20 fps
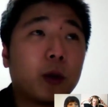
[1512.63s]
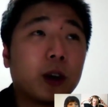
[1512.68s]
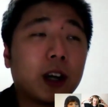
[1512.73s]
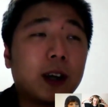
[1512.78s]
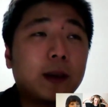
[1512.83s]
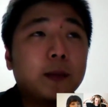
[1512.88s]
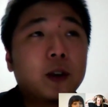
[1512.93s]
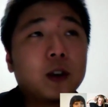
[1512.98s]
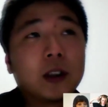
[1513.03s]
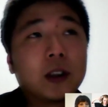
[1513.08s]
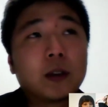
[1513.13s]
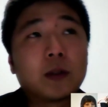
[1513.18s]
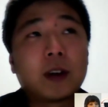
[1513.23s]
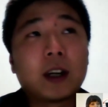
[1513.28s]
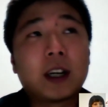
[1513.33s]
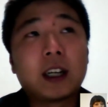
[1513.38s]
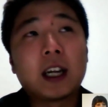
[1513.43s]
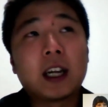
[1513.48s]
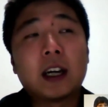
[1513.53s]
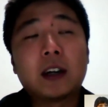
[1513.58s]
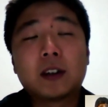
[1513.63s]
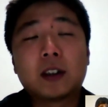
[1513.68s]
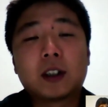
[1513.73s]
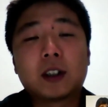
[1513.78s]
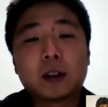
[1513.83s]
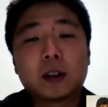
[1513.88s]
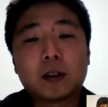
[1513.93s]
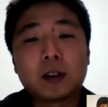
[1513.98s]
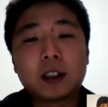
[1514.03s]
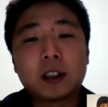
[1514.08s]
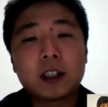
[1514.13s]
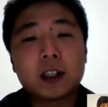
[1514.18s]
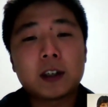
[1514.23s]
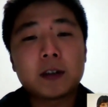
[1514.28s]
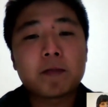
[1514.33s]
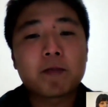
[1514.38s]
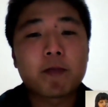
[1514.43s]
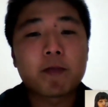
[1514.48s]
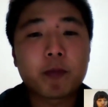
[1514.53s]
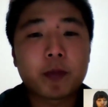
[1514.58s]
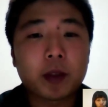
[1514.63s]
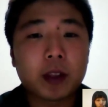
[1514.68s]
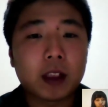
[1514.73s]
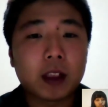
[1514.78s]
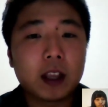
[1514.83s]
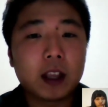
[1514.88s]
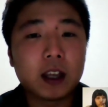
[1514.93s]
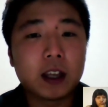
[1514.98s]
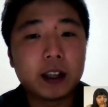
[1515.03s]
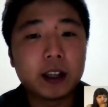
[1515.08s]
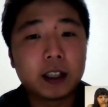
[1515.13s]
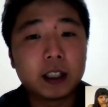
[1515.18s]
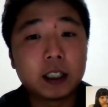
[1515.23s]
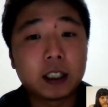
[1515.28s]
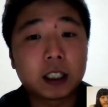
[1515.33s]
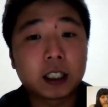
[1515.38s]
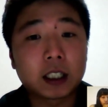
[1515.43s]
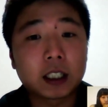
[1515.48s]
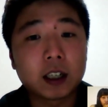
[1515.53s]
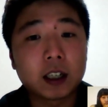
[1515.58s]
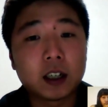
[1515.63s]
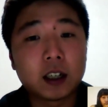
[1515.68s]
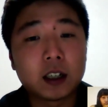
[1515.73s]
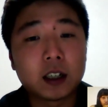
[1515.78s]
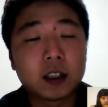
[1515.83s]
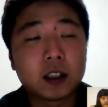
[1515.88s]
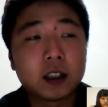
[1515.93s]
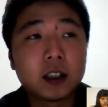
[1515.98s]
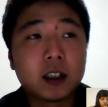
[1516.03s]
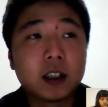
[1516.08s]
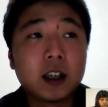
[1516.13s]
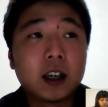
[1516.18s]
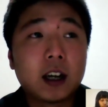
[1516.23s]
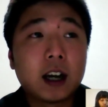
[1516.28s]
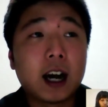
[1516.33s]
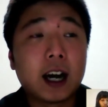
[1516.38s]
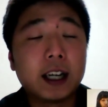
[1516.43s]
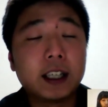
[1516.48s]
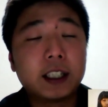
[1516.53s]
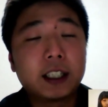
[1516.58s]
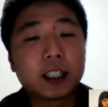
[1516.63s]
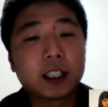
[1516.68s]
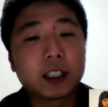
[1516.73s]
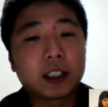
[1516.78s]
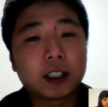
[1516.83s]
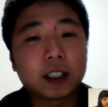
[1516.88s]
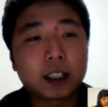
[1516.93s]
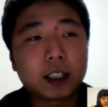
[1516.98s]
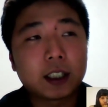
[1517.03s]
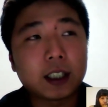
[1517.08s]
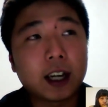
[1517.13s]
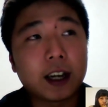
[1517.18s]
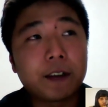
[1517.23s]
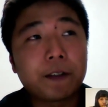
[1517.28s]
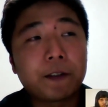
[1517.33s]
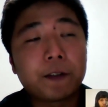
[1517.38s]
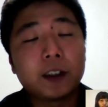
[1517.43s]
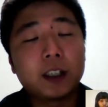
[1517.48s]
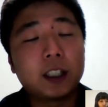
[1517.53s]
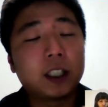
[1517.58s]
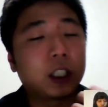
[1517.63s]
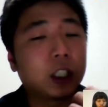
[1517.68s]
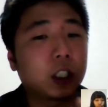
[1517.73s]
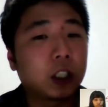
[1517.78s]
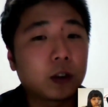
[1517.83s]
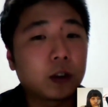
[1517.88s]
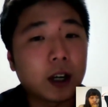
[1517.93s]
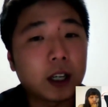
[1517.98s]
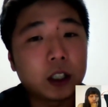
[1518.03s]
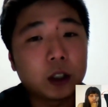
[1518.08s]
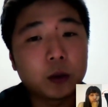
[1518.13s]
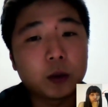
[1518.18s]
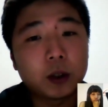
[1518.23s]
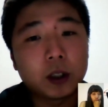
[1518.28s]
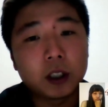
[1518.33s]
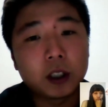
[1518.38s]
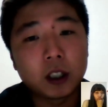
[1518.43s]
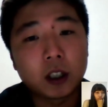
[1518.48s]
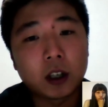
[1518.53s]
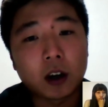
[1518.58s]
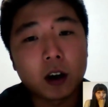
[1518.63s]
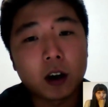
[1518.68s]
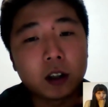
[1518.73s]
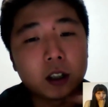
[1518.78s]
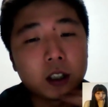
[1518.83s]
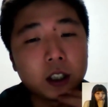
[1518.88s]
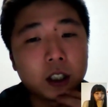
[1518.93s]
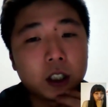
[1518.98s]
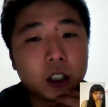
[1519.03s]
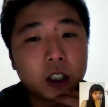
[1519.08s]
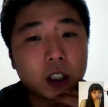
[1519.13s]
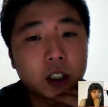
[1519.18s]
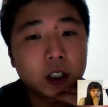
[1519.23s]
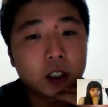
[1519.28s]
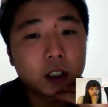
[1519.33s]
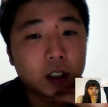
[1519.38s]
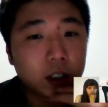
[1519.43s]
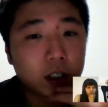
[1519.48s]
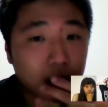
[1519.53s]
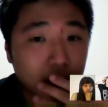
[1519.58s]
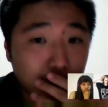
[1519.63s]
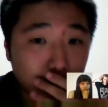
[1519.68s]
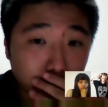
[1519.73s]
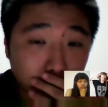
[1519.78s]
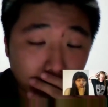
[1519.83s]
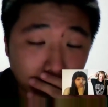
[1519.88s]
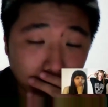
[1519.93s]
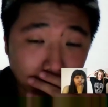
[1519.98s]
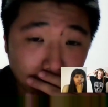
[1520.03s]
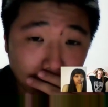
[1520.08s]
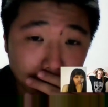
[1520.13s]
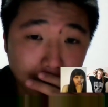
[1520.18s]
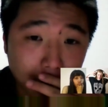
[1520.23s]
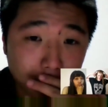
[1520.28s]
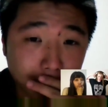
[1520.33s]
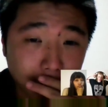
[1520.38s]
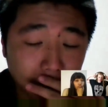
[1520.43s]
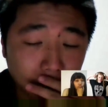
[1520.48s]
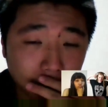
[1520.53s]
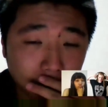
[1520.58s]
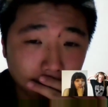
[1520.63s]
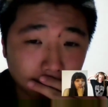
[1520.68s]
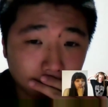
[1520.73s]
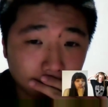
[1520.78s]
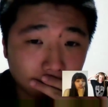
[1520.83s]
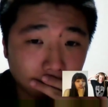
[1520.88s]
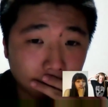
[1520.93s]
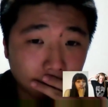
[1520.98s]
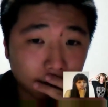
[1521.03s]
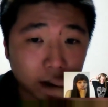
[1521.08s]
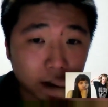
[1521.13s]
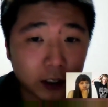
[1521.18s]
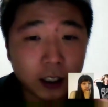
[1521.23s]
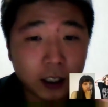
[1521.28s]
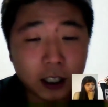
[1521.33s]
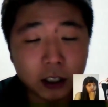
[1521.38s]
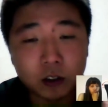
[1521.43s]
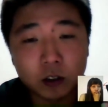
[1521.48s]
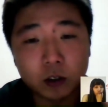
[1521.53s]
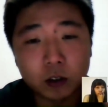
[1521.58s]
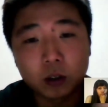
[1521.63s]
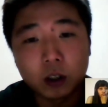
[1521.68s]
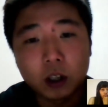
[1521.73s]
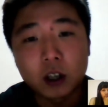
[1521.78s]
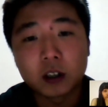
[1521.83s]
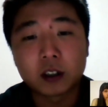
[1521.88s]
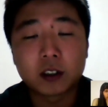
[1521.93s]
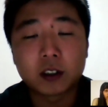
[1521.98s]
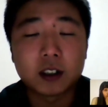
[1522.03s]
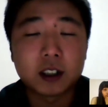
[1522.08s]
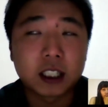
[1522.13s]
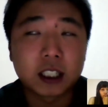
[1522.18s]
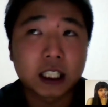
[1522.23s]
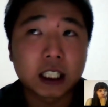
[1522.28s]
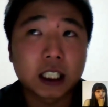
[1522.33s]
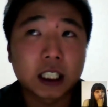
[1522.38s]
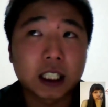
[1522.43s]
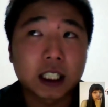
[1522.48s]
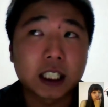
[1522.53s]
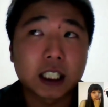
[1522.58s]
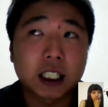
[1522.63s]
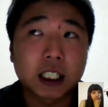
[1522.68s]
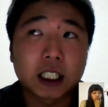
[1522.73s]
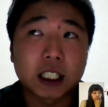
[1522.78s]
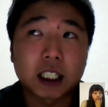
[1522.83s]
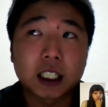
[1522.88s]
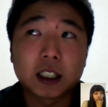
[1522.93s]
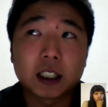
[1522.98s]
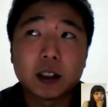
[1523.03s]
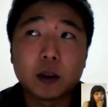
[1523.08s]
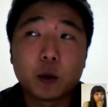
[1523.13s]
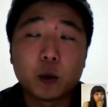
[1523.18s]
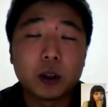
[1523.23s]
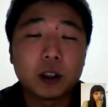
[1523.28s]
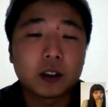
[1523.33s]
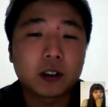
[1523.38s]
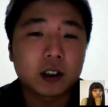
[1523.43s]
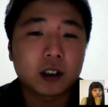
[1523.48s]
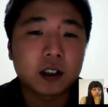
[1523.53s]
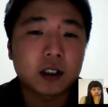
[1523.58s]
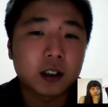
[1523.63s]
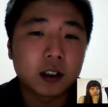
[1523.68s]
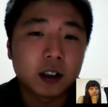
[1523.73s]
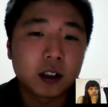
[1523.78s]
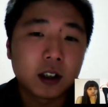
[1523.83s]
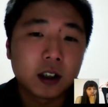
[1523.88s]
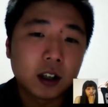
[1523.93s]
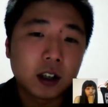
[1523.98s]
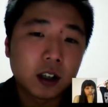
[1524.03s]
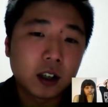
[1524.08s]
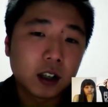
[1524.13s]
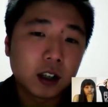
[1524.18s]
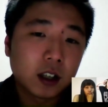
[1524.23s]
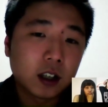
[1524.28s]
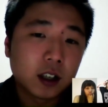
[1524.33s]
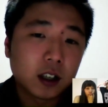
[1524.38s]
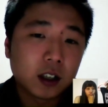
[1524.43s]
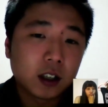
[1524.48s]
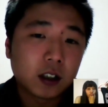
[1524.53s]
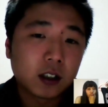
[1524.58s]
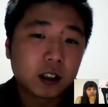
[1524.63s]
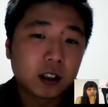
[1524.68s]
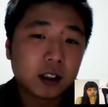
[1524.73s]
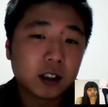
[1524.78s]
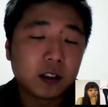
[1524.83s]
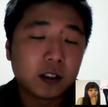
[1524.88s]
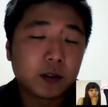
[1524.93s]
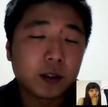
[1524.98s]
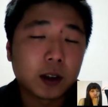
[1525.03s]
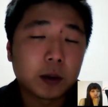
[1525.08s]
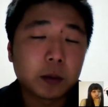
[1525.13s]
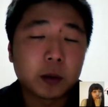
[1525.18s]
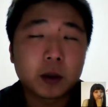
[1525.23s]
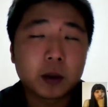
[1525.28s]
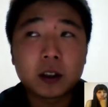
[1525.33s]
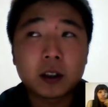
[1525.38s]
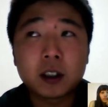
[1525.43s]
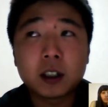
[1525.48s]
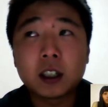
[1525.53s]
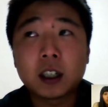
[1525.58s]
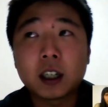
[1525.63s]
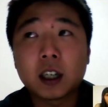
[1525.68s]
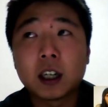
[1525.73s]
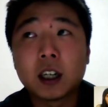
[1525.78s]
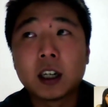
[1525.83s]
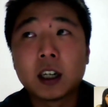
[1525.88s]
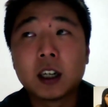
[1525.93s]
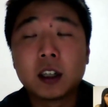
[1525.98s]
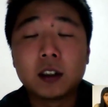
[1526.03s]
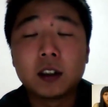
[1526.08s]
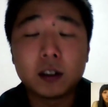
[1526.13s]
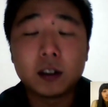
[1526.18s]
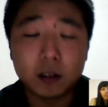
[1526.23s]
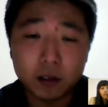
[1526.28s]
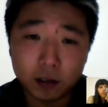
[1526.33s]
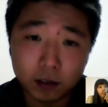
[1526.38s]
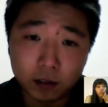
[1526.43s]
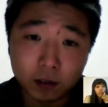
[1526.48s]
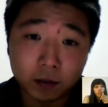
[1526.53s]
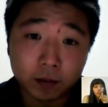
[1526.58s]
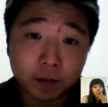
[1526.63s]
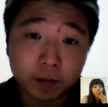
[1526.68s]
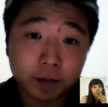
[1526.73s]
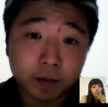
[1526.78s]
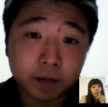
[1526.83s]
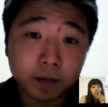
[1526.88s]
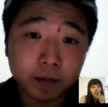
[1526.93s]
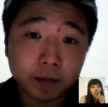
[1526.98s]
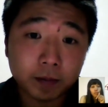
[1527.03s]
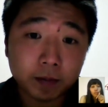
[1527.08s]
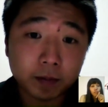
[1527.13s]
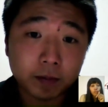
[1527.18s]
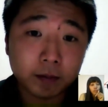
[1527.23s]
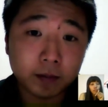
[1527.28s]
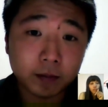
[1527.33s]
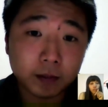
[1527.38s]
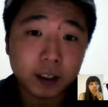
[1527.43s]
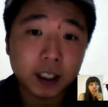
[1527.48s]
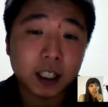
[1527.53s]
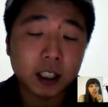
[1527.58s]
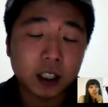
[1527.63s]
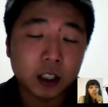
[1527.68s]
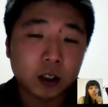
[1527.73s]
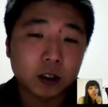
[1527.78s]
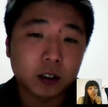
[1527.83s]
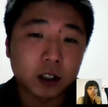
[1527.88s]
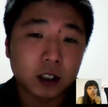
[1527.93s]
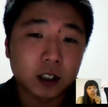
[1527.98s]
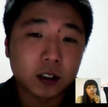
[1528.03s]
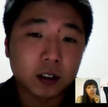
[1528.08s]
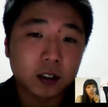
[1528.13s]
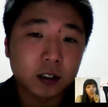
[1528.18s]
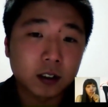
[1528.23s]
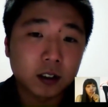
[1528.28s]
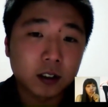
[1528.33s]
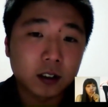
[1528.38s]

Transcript: What I'm doing right now in Korea is I finished graduating college. I got my bachelor's degree not too long this winter in February, and yeah, in Korea.